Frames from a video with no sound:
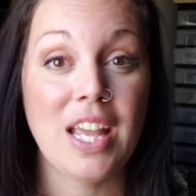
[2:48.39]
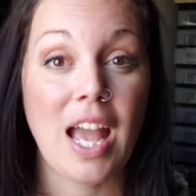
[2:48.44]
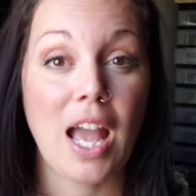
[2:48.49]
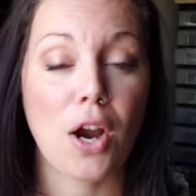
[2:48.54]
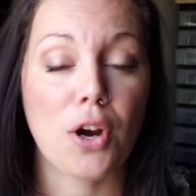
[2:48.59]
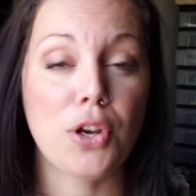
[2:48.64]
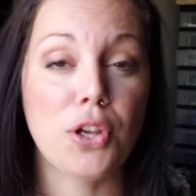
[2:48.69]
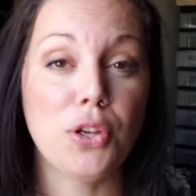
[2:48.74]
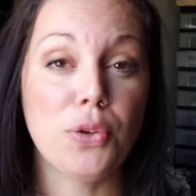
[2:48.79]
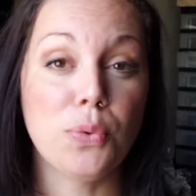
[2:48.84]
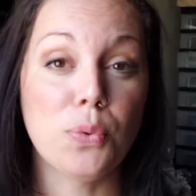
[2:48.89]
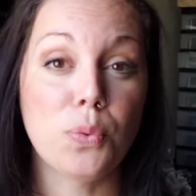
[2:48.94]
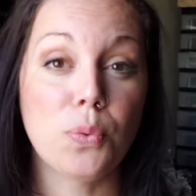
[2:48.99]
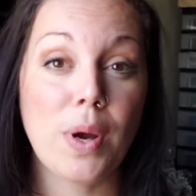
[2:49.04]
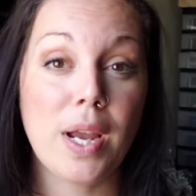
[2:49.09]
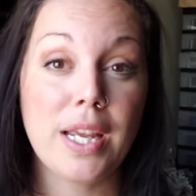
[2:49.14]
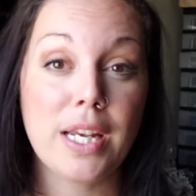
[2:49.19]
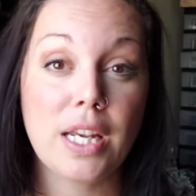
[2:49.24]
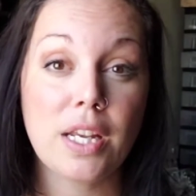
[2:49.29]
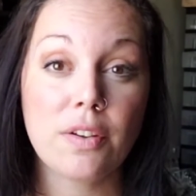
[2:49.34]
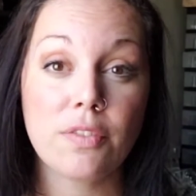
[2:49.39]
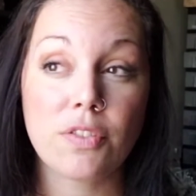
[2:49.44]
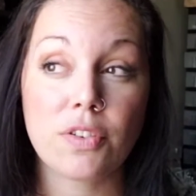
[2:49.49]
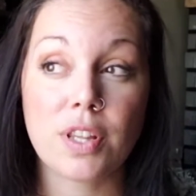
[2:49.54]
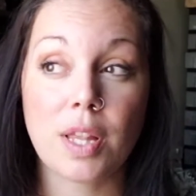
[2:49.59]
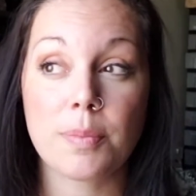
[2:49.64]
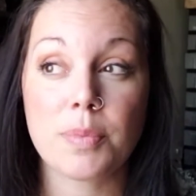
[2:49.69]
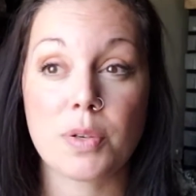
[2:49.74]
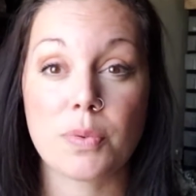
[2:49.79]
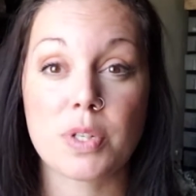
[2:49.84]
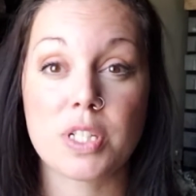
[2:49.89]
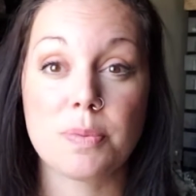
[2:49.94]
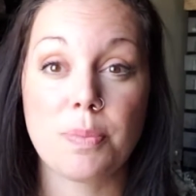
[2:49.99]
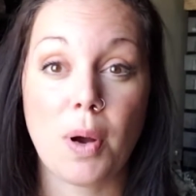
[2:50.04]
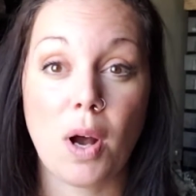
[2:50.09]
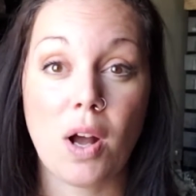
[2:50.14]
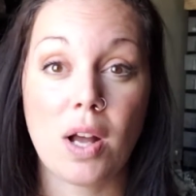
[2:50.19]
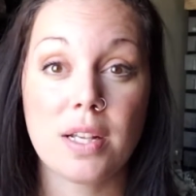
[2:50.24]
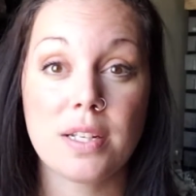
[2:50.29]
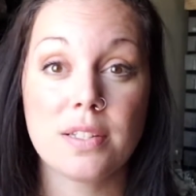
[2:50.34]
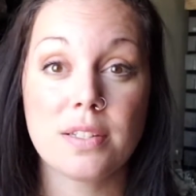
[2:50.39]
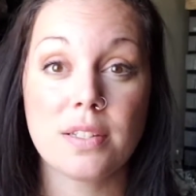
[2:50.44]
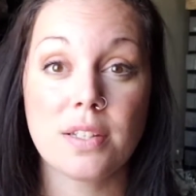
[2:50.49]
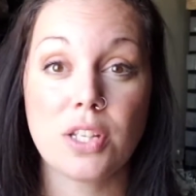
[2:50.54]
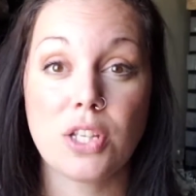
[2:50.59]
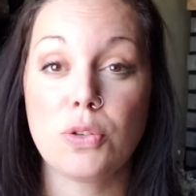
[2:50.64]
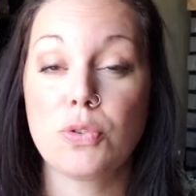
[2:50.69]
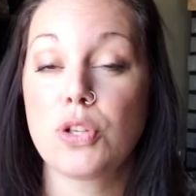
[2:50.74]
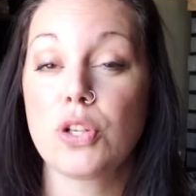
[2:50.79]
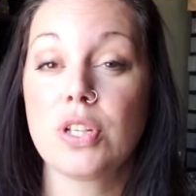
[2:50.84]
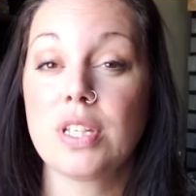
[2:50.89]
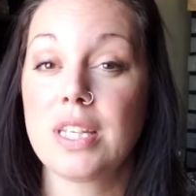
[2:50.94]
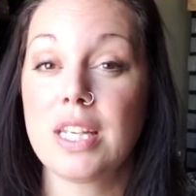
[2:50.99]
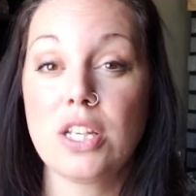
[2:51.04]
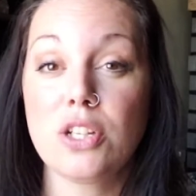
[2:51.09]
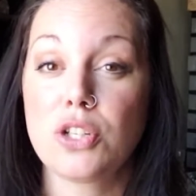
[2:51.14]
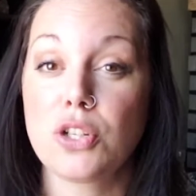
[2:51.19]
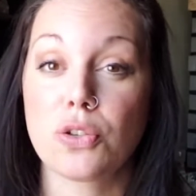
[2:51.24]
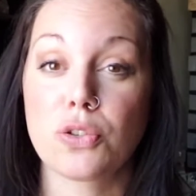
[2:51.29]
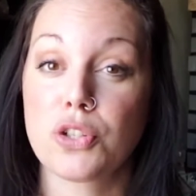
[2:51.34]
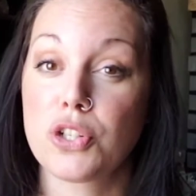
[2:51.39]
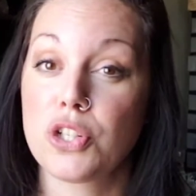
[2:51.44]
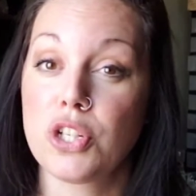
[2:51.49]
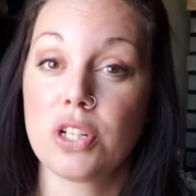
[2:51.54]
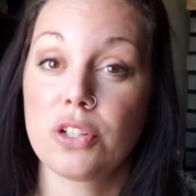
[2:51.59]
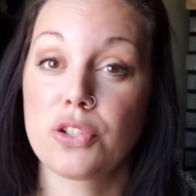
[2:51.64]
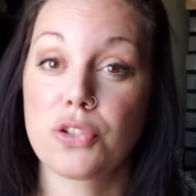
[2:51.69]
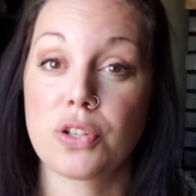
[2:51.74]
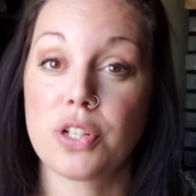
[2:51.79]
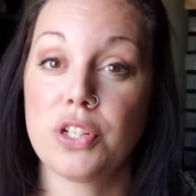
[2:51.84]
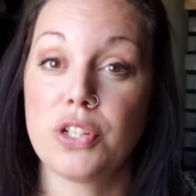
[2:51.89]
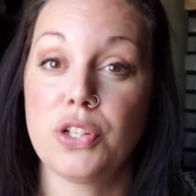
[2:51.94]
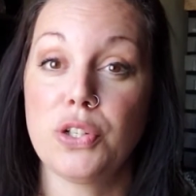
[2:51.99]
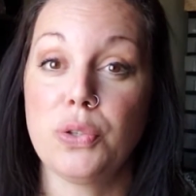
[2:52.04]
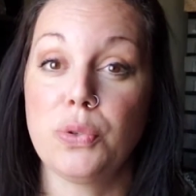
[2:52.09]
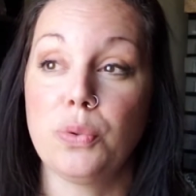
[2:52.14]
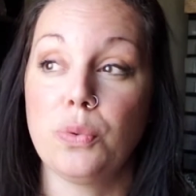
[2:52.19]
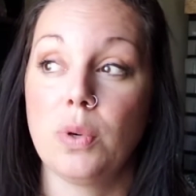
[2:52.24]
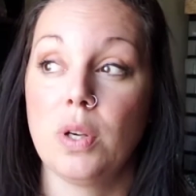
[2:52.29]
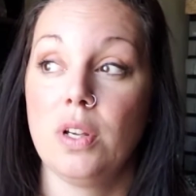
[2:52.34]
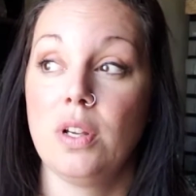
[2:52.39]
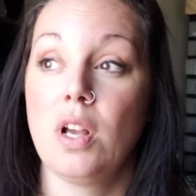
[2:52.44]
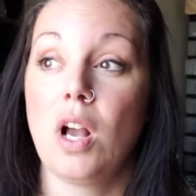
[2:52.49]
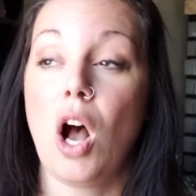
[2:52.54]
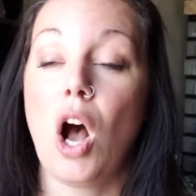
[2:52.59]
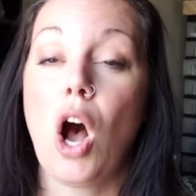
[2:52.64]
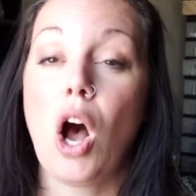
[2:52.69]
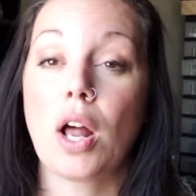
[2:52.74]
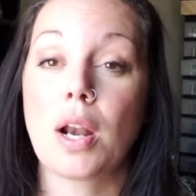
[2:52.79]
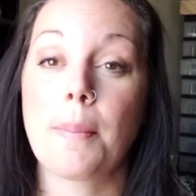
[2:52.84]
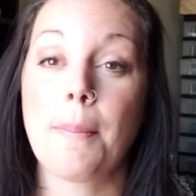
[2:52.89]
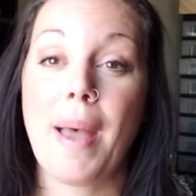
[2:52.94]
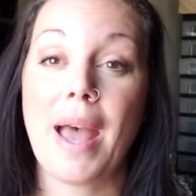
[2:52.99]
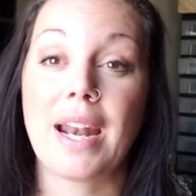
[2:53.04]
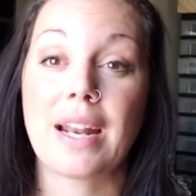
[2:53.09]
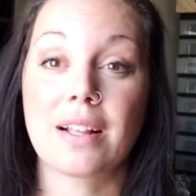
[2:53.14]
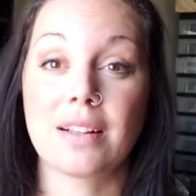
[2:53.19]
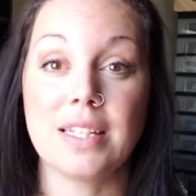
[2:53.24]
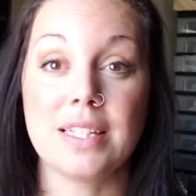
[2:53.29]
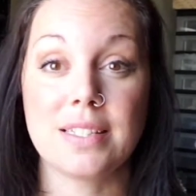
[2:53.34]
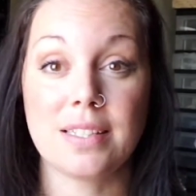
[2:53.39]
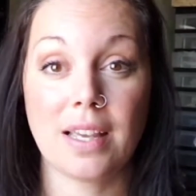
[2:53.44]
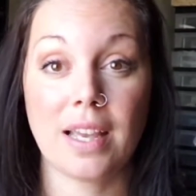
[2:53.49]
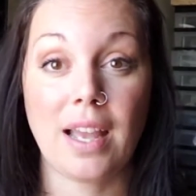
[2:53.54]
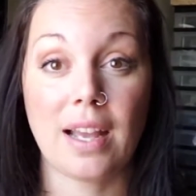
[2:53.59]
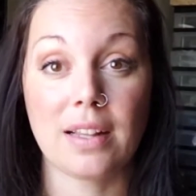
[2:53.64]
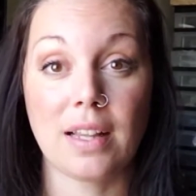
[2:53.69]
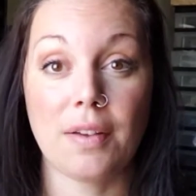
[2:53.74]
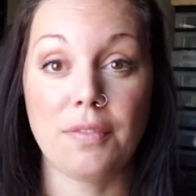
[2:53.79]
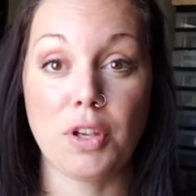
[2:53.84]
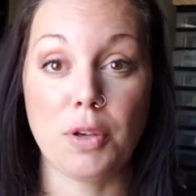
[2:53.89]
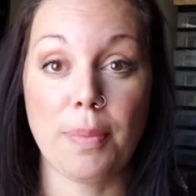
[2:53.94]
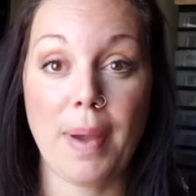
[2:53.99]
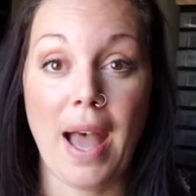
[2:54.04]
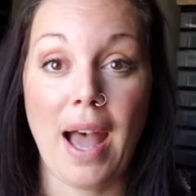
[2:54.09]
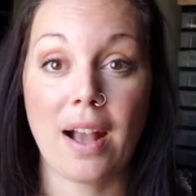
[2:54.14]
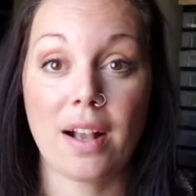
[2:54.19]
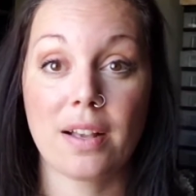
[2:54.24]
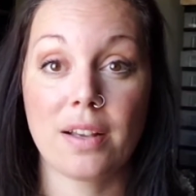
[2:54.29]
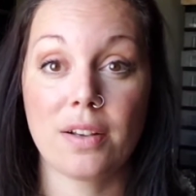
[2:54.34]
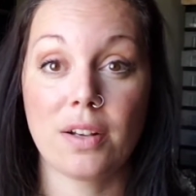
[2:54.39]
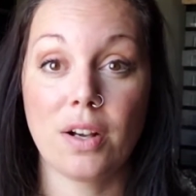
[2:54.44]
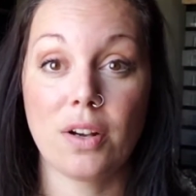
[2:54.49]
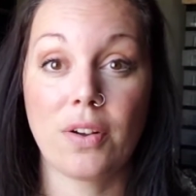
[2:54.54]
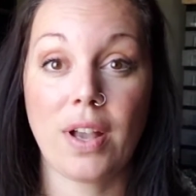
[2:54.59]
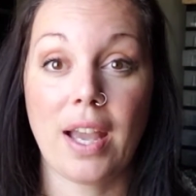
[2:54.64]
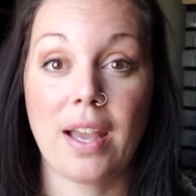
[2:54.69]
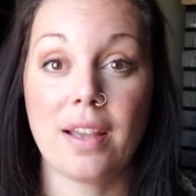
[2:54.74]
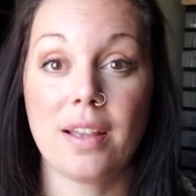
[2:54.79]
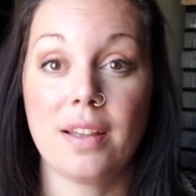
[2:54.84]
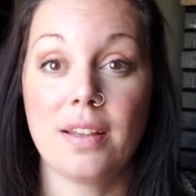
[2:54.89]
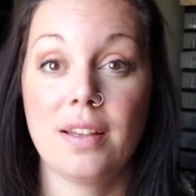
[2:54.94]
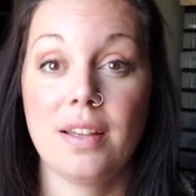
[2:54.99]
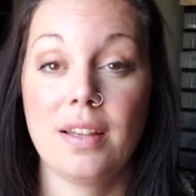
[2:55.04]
Are you waiting for them to respond? You shouldn't teach your children to automatically say I love you back. Okay,